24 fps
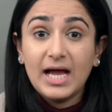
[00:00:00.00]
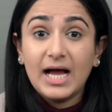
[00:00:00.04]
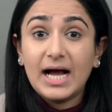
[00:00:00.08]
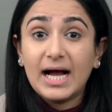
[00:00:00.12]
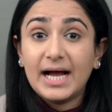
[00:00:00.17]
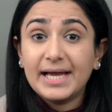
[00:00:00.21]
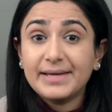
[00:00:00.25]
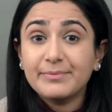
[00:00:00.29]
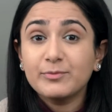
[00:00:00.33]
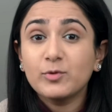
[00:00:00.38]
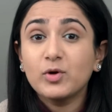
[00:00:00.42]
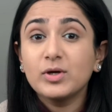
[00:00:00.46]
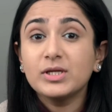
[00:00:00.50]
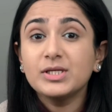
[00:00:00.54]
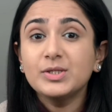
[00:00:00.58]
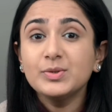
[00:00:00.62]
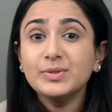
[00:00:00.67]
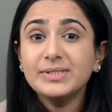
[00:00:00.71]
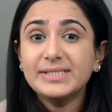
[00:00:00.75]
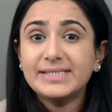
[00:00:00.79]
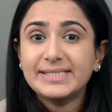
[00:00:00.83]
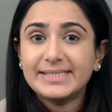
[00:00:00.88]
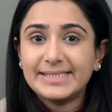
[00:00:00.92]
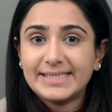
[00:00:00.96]
I'm going to
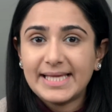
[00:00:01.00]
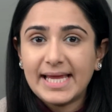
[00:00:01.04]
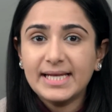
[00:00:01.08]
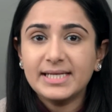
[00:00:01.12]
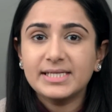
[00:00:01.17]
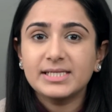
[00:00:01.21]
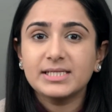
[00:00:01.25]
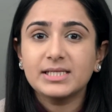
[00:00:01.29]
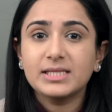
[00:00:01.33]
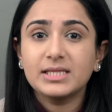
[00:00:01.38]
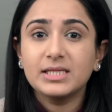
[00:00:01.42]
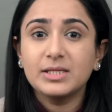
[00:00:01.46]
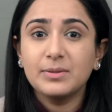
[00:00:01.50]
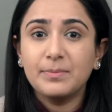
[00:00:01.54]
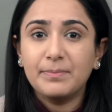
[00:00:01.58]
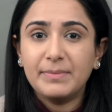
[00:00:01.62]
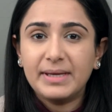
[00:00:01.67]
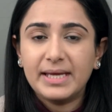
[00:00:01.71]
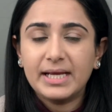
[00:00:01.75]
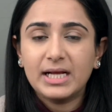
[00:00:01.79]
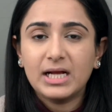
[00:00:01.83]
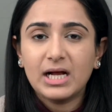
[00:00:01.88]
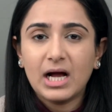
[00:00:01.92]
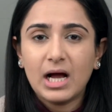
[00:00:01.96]
set the
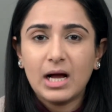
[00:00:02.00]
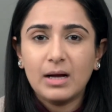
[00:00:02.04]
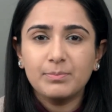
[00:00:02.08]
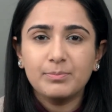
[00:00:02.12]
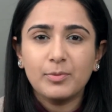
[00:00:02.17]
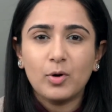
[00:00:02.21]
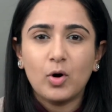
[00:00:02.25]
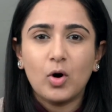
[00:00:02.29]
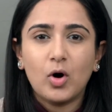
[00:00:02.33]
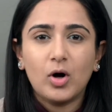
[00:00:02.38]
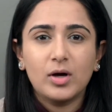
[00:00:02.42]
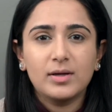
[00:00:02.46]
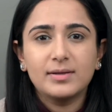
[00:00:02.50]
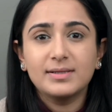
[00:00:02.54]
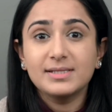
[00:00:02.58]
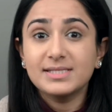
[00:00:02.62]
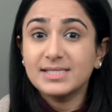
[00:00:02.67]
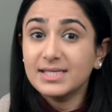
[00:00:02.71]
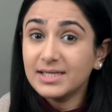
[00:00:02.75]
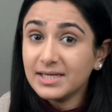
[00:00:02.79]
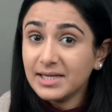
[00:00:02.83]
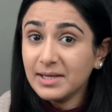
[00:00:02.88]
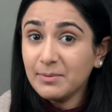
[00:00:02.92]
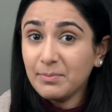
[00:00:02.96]
makeup on
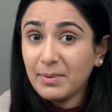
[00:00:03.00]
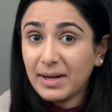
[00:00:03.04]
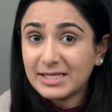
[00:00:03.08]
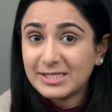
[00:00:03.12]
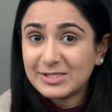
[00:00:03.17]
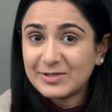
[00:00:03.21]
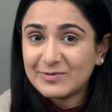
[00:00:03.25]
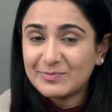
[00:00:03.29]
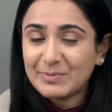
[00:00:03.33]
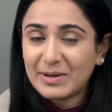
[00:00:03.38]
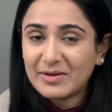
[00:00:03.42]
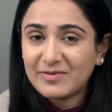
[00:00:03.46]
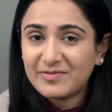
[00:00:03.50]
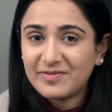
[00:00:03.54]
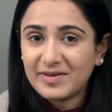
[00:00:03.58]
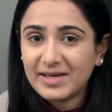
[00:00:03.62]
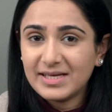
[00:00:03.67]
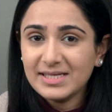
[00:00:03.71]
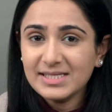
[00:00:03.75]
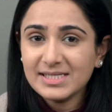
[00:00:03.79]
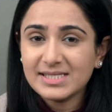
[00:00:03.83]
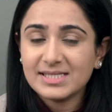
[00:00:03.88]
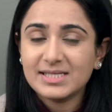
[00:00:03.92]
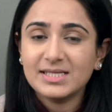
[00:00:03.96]
certain parts of my
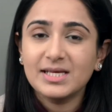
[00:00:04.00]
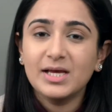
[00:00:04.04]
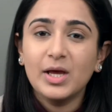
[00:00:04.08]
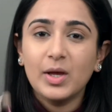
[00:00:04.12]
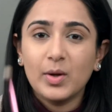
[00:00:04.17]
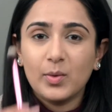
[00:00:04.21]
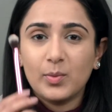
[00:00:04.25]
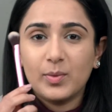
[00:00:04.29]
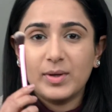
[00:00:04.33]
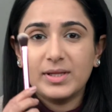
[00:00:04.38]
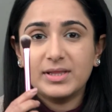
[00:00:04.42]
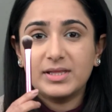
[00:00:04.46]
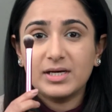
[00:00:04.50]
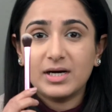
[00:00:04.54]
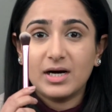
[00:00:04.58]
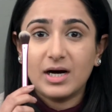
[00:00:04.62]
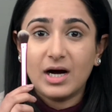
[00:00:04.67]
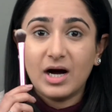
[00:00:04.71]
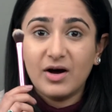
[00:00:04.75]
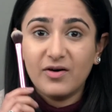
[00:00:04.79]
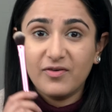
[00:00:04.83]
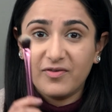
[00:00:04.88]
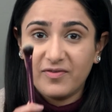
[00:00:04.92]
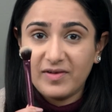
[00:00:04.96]
face with
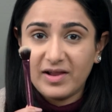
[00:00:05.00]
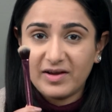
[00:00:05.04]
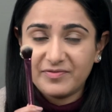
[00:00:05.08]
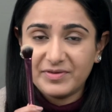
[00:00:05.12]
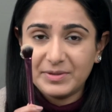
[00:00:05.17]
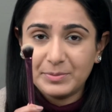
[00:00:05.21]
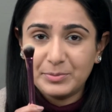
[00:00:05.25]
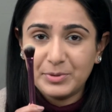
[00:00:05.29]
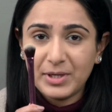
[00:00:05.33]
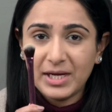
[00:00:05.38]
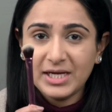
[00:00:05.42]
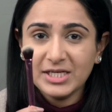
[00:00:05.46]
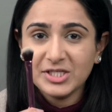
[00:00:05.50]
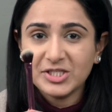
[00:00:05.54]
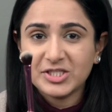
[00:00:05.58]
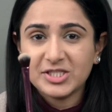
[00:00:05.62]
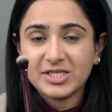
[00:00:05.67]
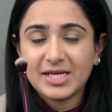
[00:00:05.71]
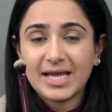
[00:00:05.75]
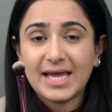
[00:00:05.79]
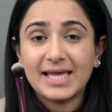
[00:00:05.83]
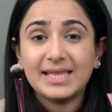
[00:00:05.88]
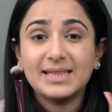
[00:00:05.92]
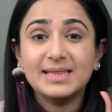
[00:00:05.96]
a fluffy brush
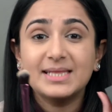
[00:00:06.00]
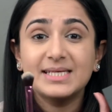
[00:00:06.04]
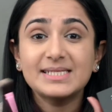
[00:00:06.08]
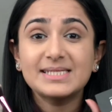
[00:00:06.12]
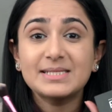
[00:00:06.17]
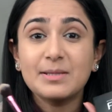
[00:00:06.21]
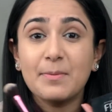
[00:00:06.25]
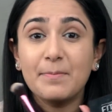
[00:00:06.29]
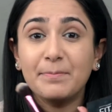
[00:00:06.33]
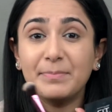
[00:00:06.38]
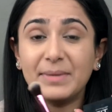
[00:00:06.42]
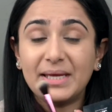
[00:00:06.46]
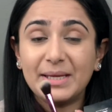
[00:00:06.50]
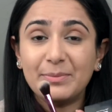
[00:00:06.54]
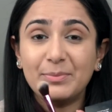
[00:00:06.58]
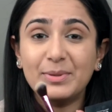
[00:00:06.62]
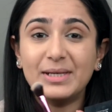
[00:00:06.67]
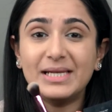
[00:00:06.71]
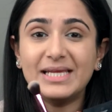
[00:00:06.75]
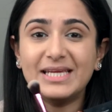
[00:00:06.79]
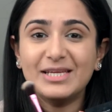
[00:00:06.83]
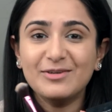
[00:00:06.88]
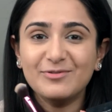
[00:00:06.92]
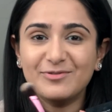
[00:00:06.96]
and this
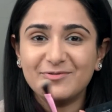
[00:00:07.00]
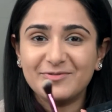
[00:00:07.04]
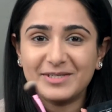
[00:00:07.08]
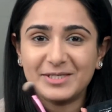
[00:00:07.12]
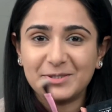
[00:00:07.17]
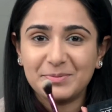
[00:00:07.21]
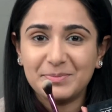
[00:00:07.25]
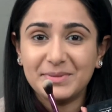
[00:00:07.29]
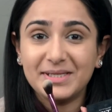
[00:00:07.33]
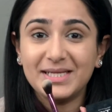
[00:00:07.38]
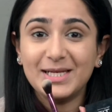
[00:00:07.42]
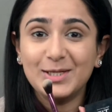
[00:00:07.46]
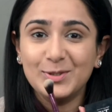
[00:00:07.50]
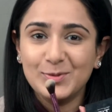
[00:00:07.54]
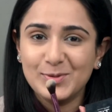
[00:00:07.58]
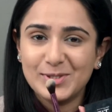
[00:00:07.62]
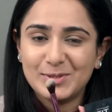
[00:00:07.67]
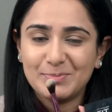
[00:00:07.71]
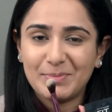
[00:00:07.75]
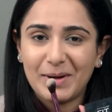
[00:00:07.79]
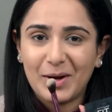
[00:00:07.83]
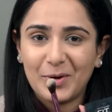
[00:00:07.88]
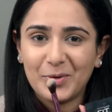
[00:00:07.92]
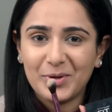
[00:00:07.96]
Maybelline Fit Me Loose
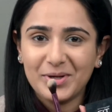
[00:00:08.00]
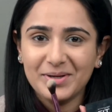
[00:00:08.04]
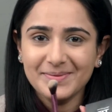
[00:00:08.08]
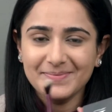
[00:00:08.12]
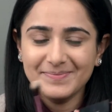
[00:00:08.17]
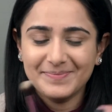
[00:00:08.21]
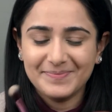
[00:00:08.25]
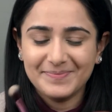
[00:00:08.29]
Powder.